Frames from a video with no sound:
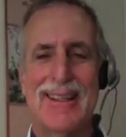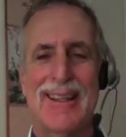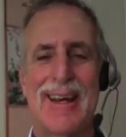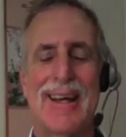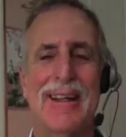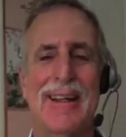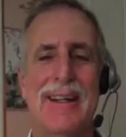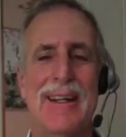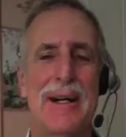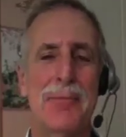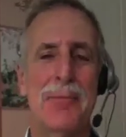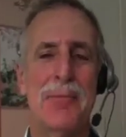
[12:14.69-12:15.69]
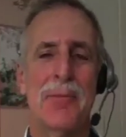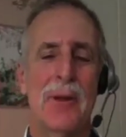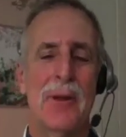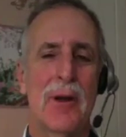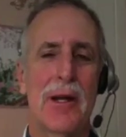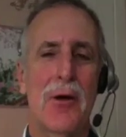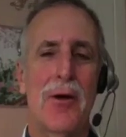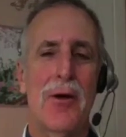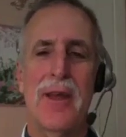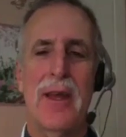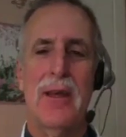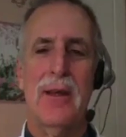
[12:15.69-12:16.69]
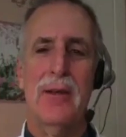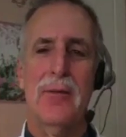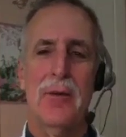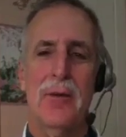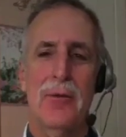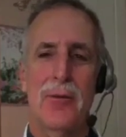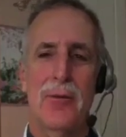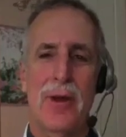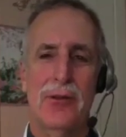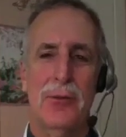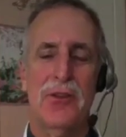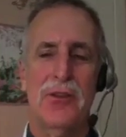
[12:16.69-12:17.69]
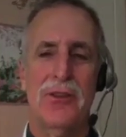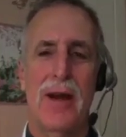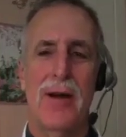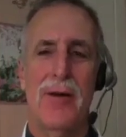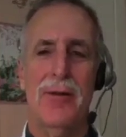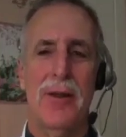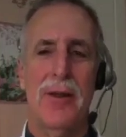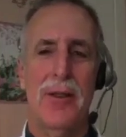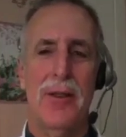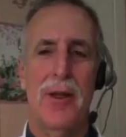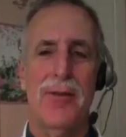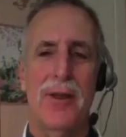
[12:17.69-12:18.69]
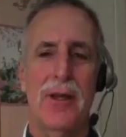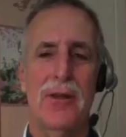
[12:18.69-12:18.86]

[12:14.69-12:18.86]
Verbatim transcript: I like that. Uh, on all the recipes now that,